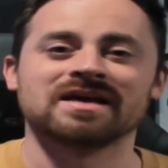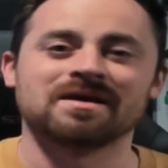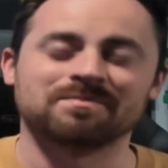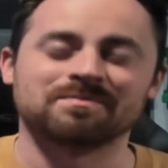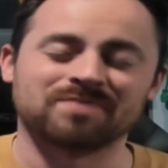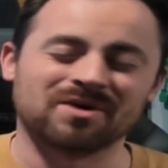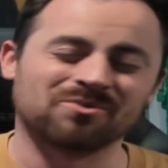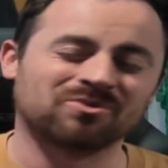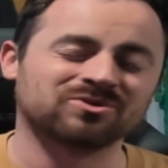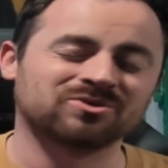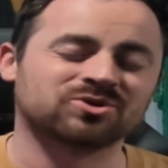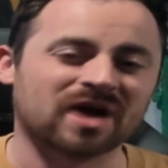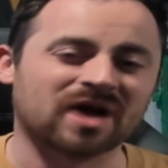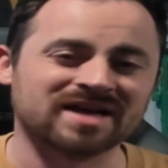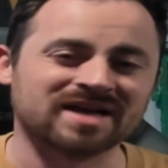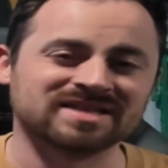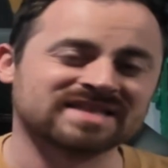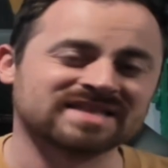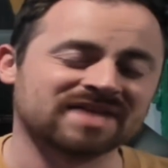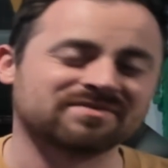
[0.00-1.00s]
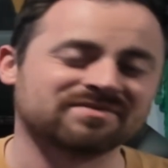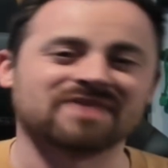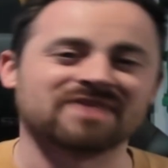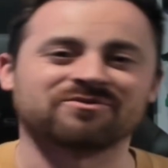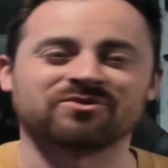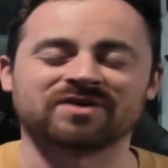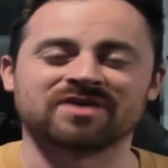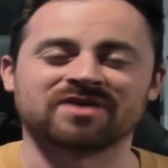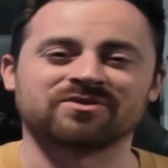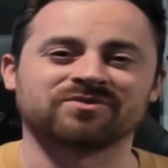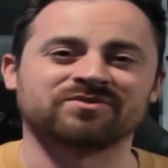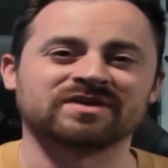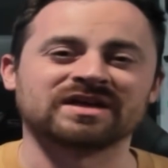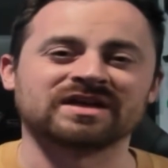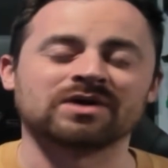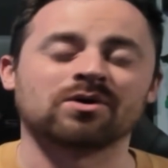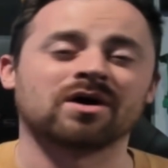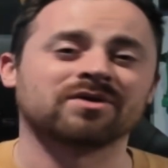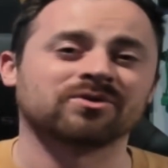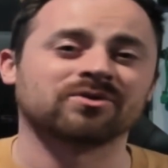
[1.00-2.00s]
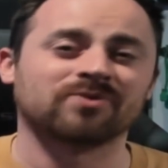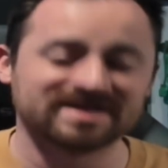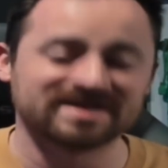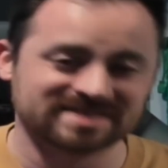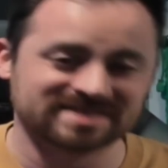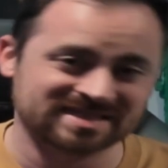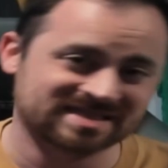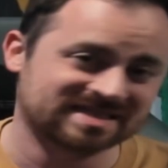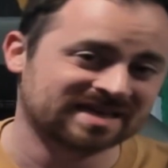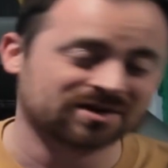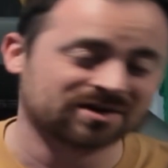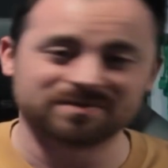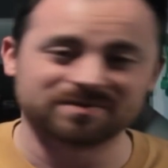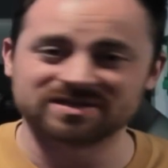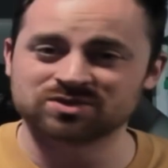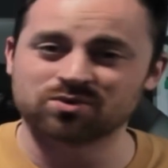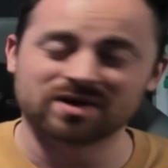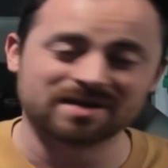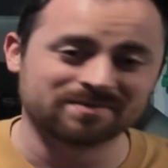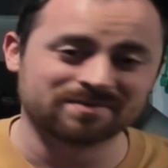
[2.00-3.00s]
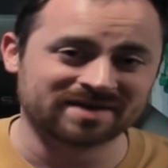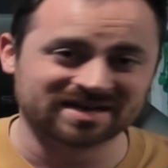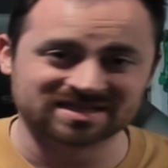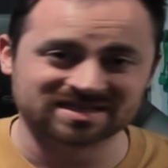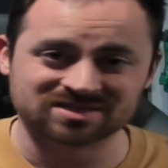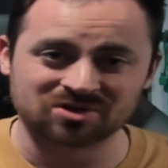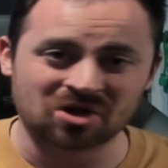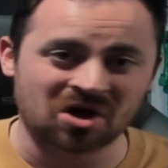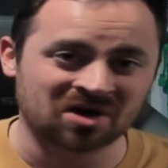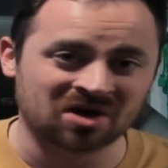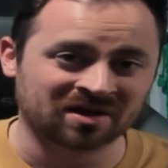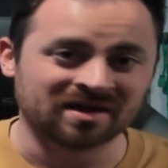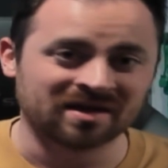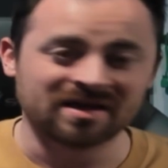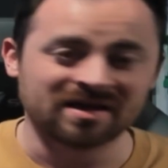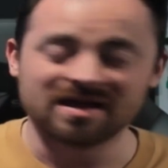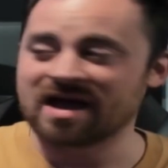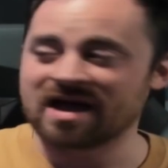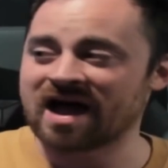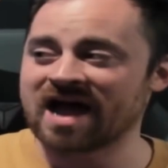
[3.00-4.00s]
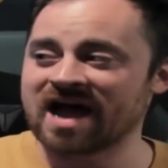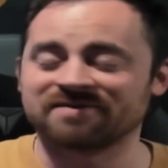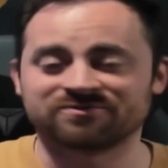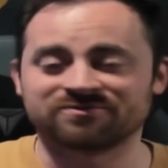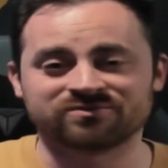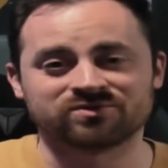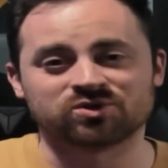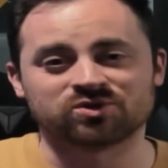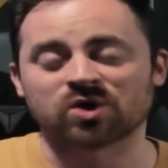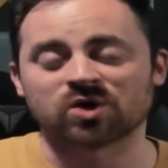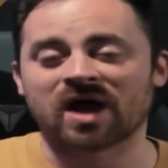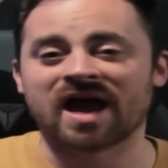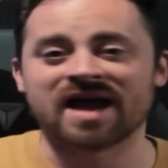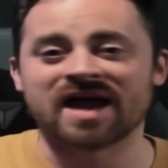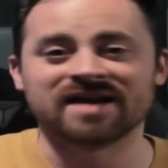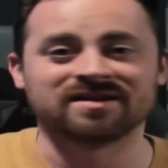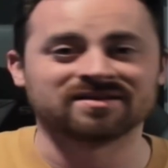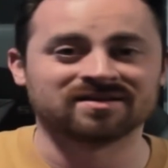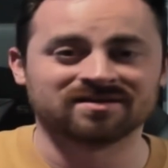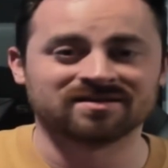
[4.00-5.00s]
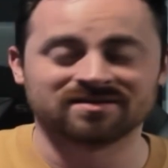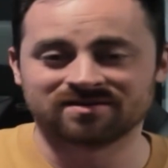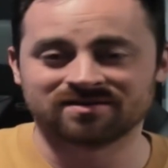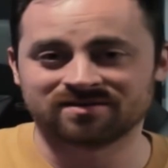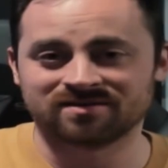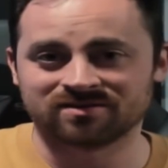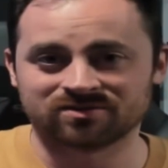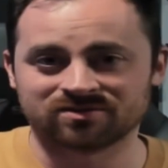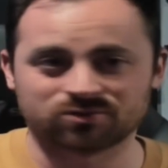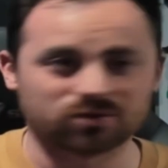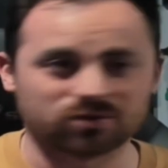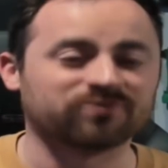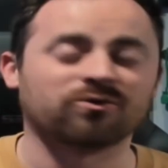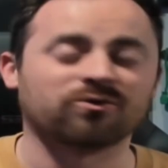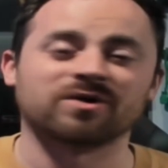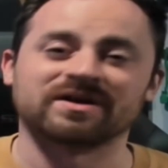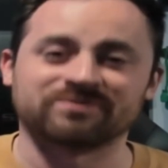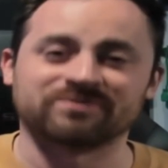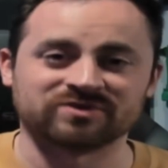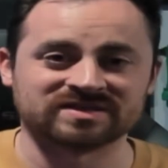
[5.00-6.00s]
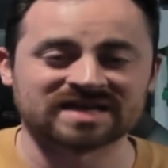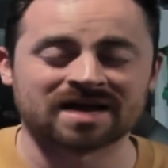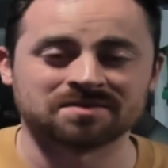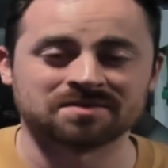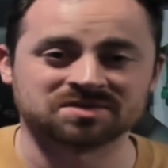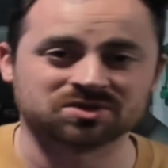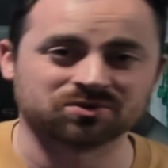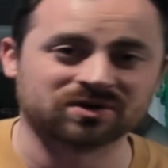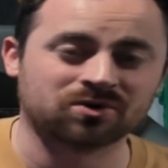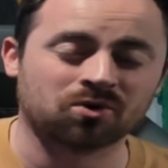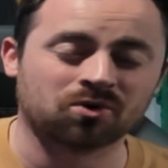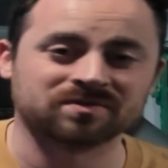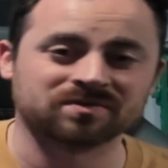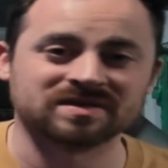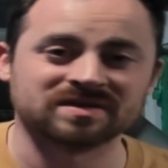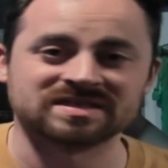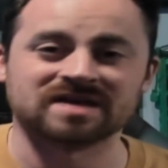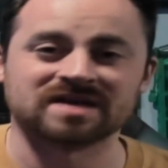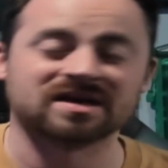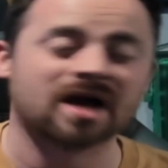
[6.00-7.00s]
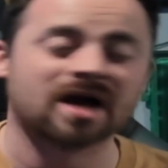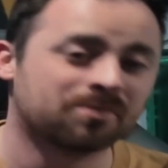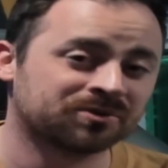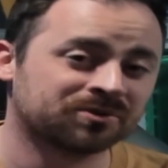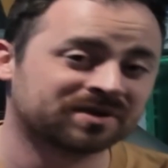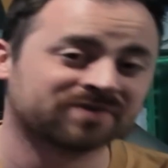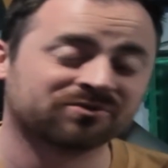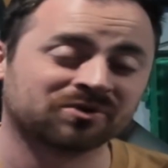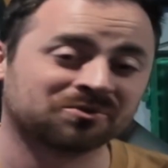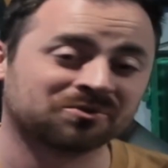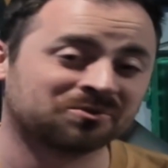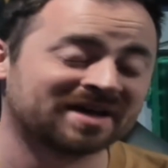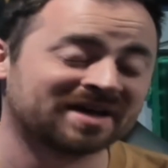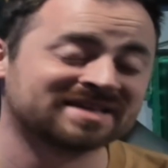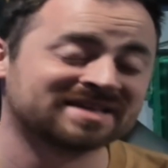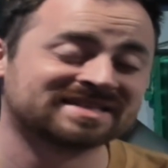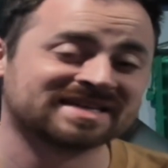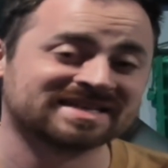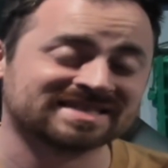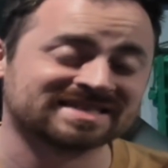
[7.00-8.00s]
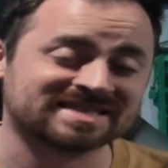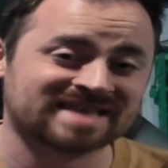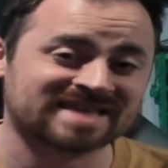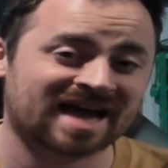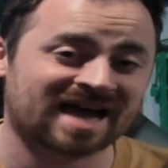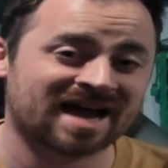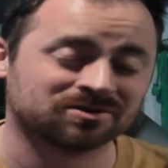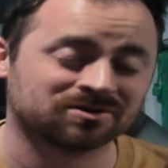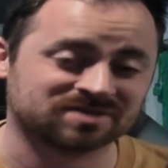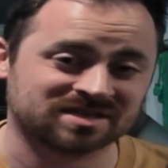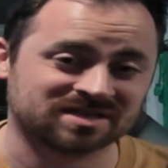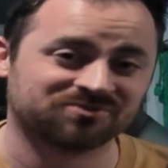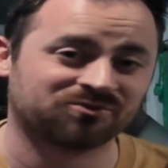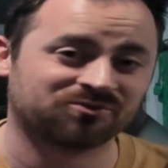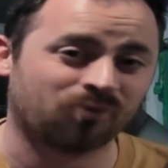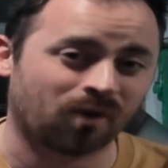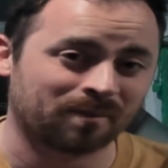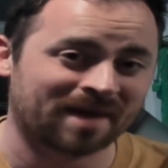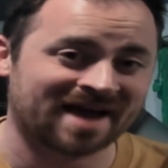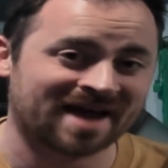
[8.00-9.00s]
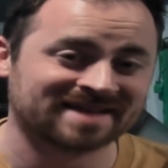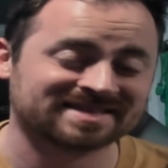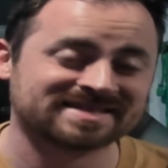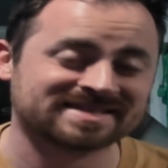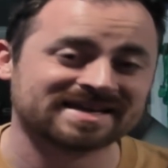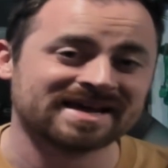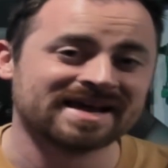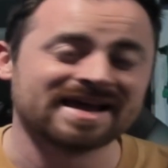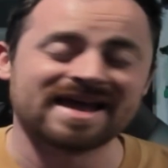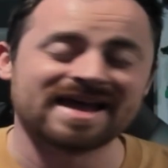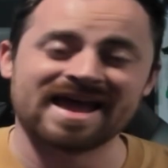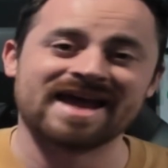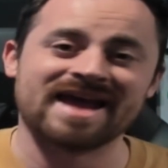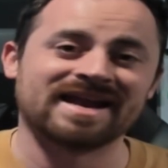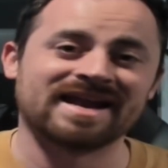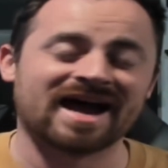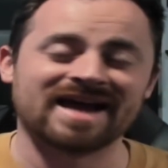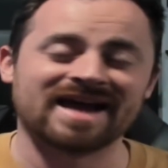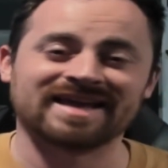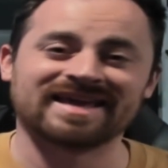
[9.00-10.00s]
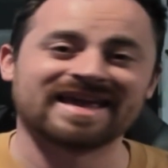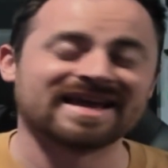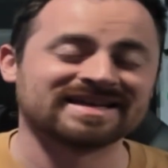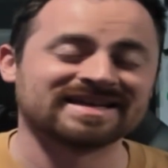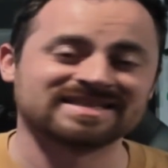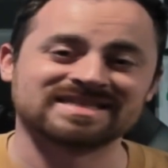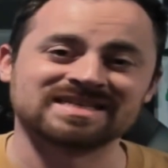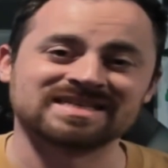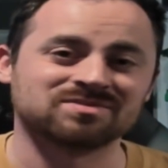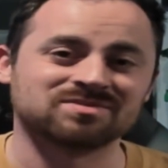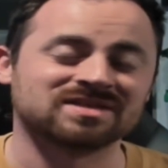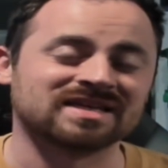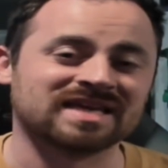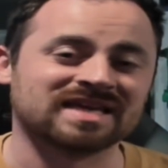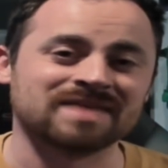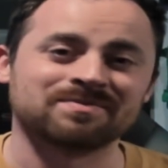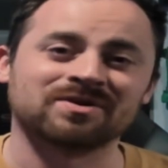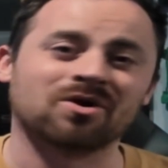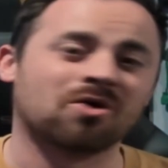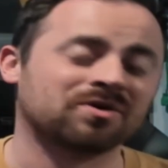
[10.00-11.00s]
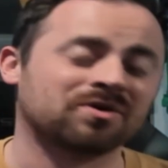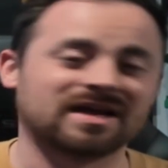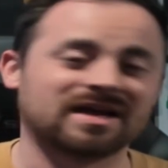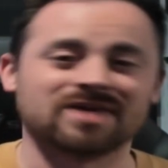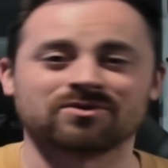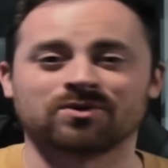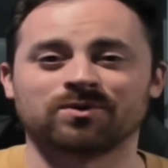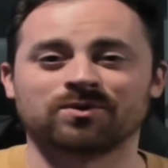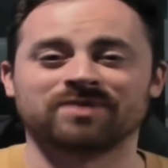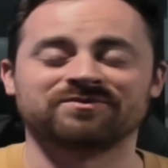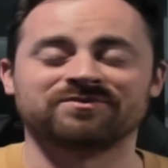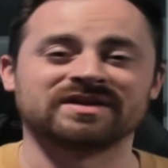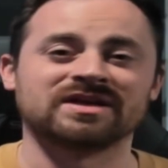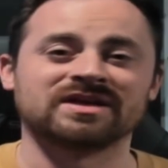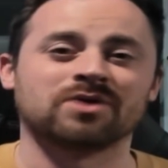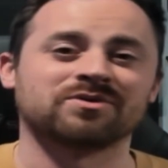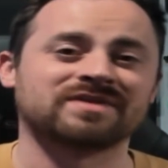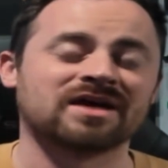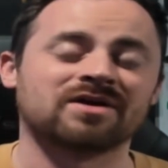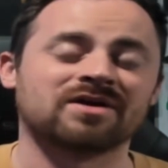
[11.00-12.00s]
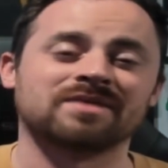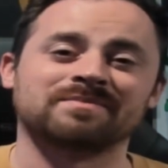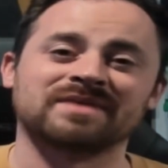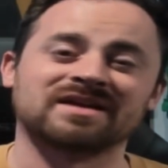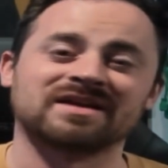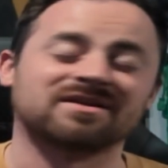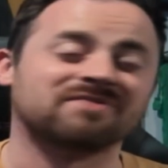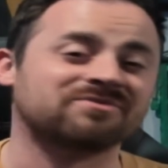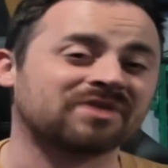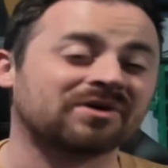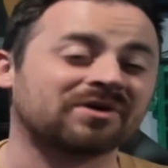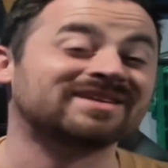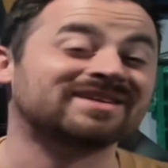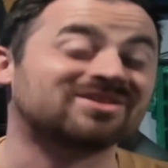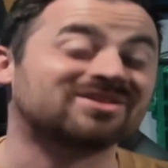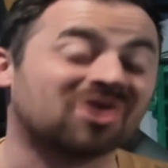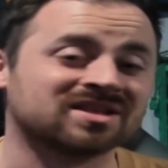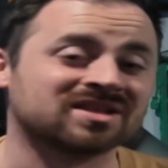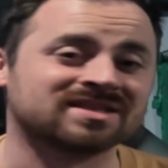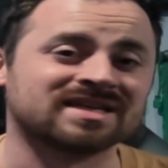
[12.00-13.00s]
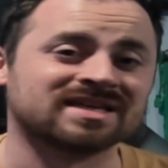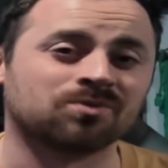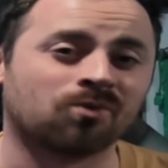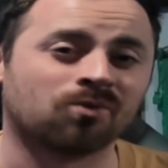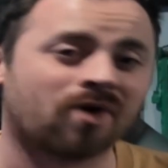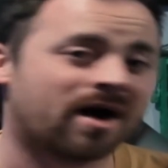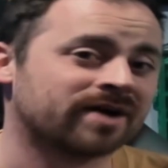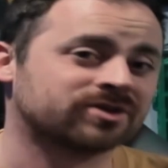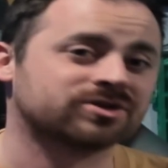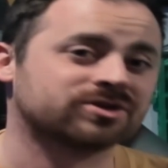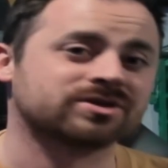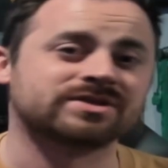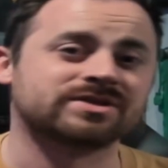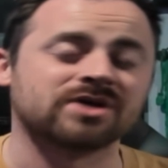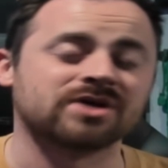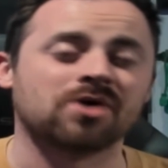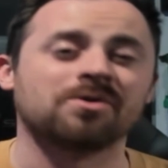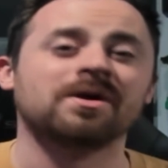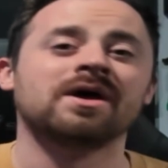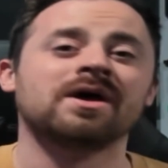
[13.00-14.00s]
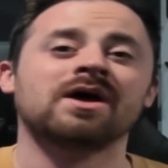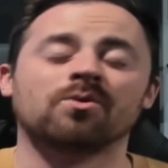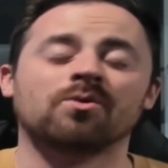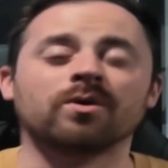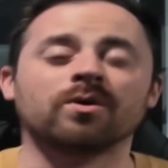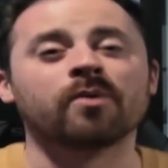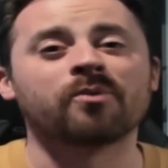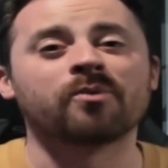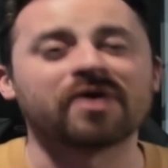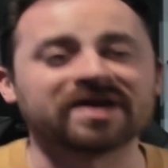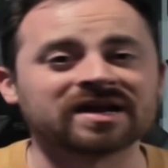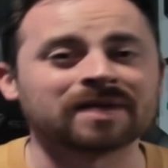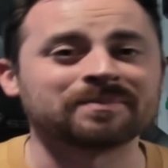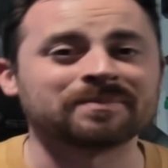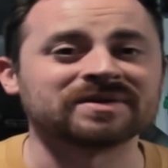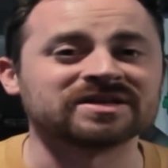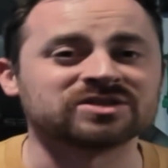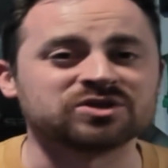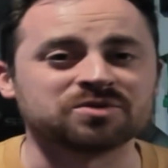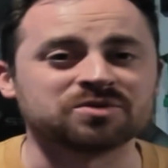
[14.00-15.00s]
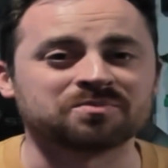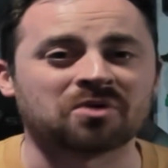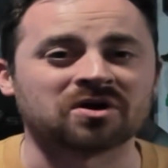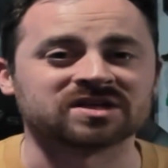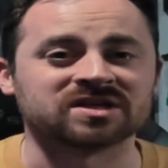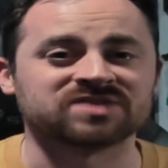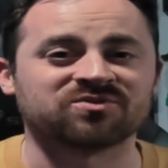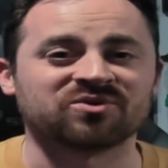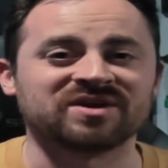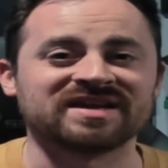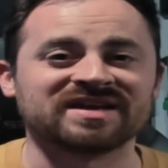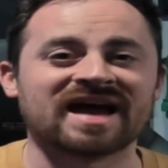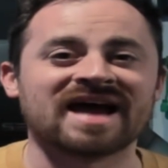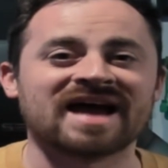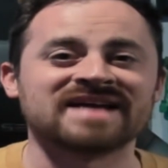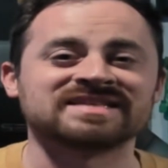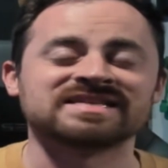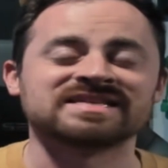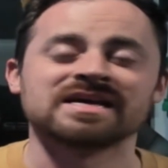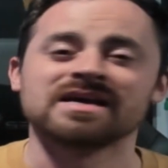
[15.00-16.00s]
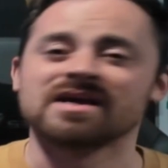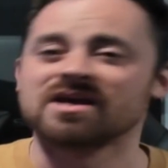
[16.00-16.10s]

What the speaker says: But we'll try and save that for another video. Otherwise, this thing will be 20 minutes long. I've tried 3 or 4 different times to record this, a couple different ways and styles and formats, and I can't seem to keep it all together in one video without it being a very daunting watch. So we will break it up into 2 parts for you guys.